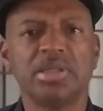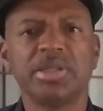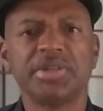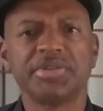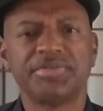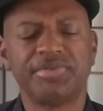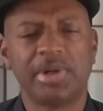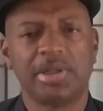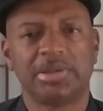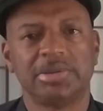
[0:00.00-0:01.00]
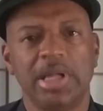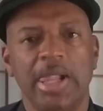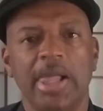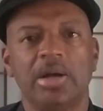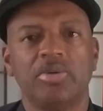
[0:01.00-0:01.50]
this fall,
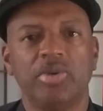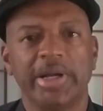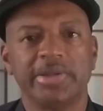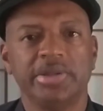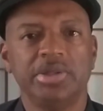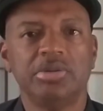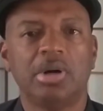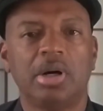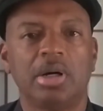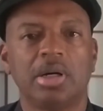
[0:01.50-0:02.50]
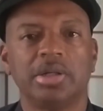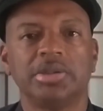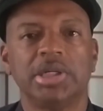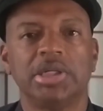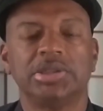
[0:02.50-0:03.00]
whether you are
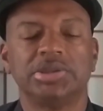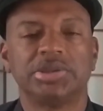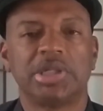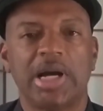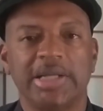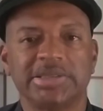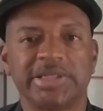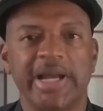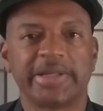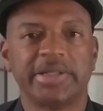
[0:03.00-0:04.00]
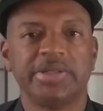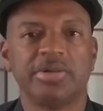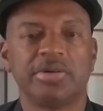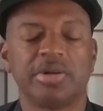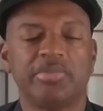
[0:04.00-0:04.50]
contacting
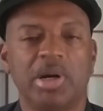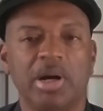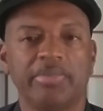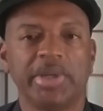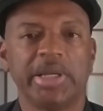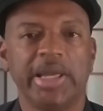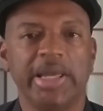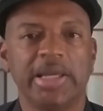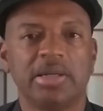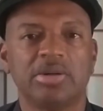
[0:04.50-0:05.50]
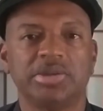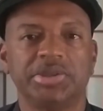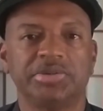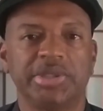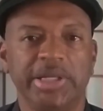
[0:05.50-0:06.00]
your department head or
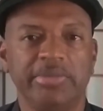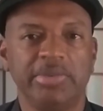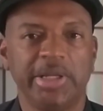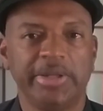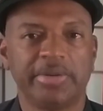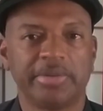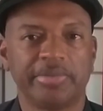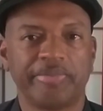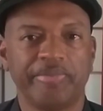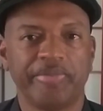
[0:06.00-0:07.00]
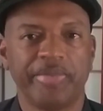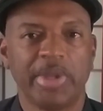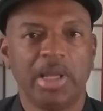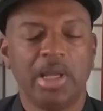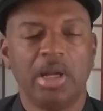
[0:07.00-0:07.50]
your team leader,
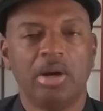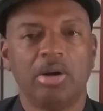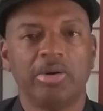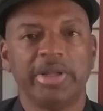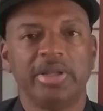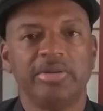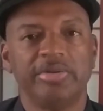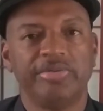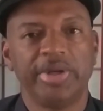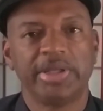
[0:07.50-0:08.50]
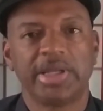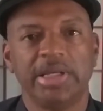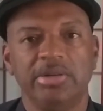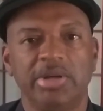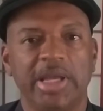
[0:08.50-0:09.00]
or in an event that
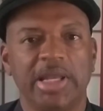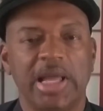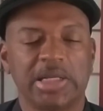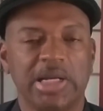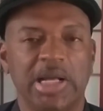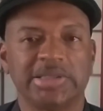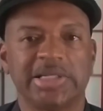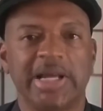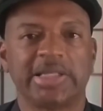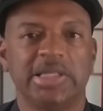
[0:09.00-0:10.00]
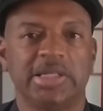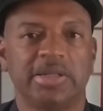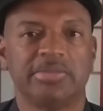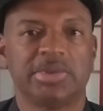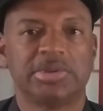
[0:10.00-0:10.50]
you cannot contact
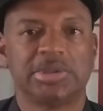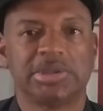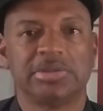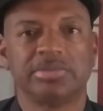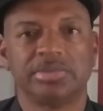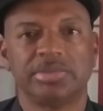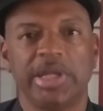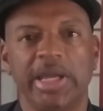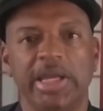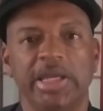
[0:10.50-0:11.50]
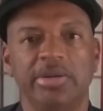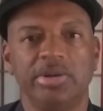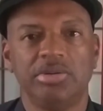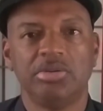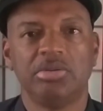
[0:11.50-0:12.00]
them or they
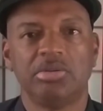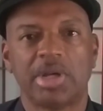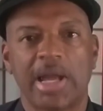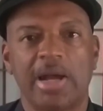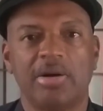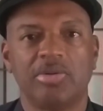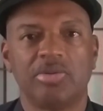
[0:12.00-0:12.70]
do not